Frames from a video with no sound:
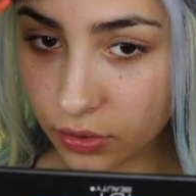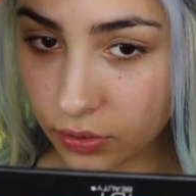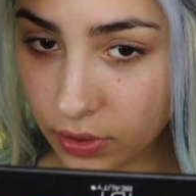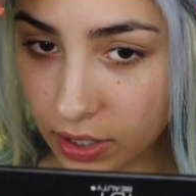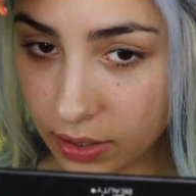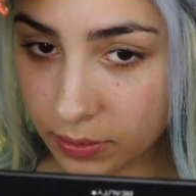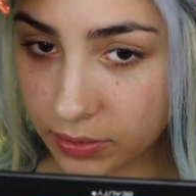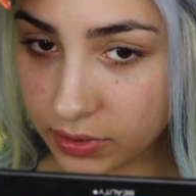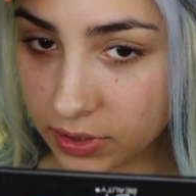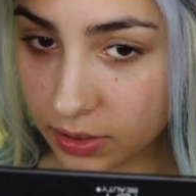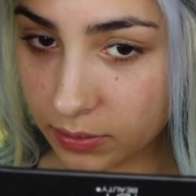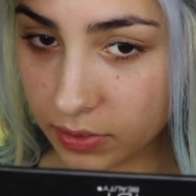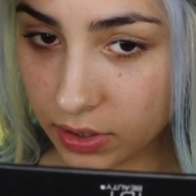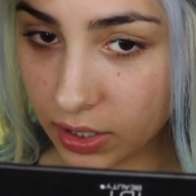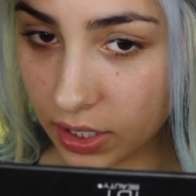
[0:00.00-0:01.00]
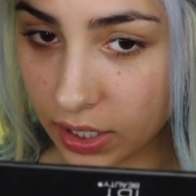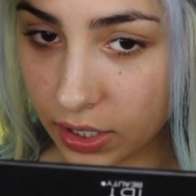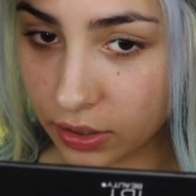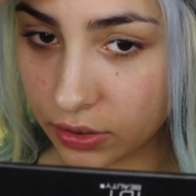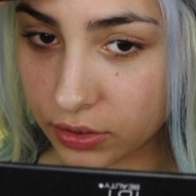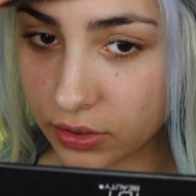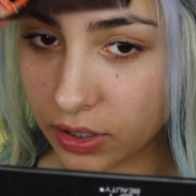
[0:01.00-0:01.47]
grab some of the
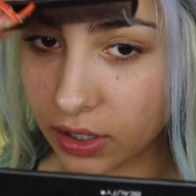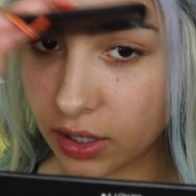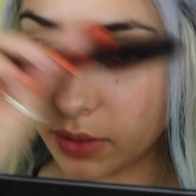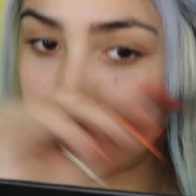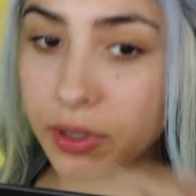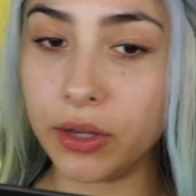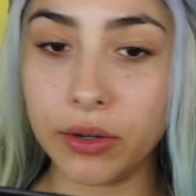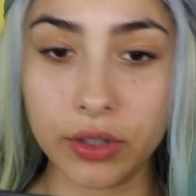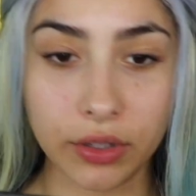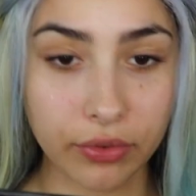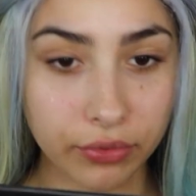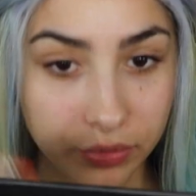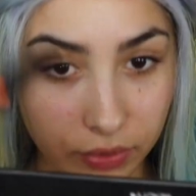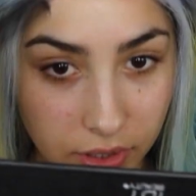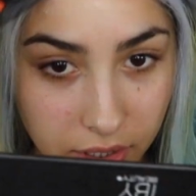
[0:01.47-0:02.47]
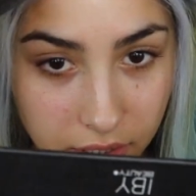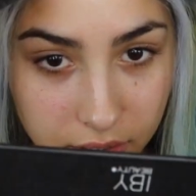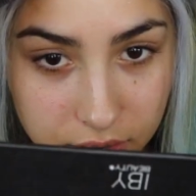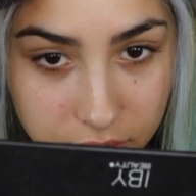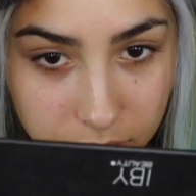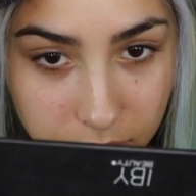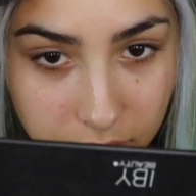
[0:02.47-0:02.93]
hairs up here in the front
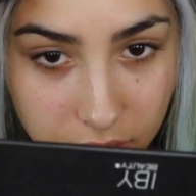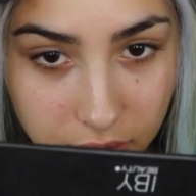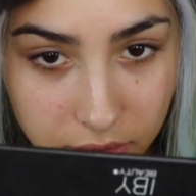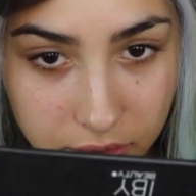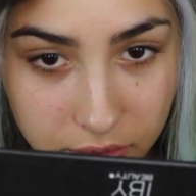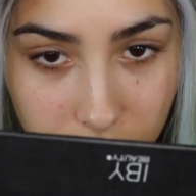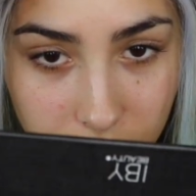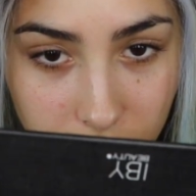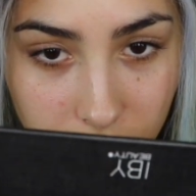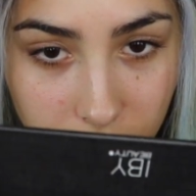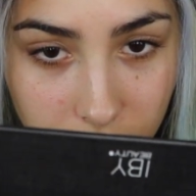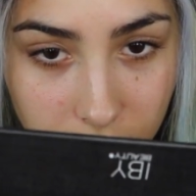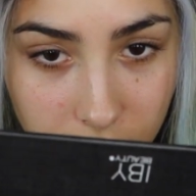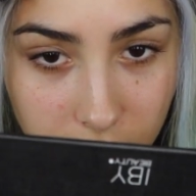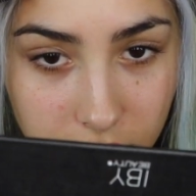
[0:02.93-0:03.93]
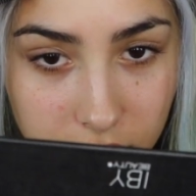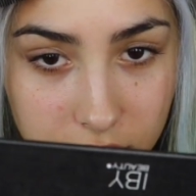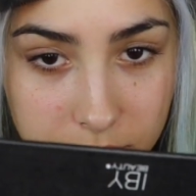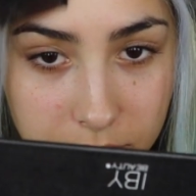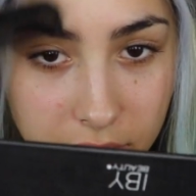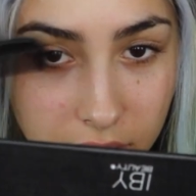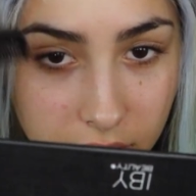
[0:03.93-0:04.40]
as well and
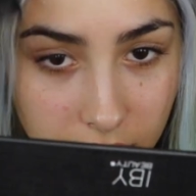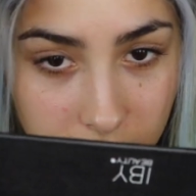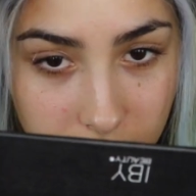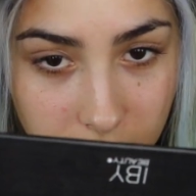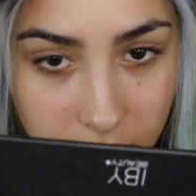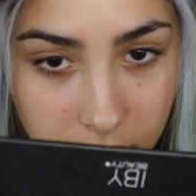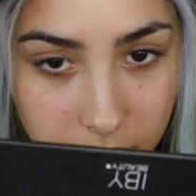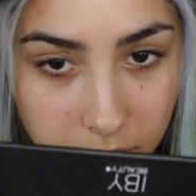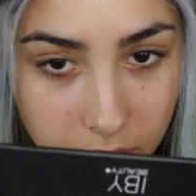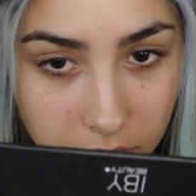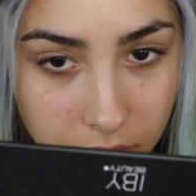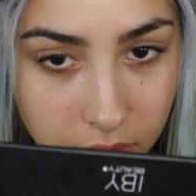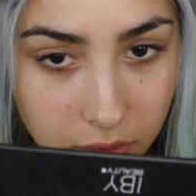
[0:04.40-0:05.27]
just pick at them.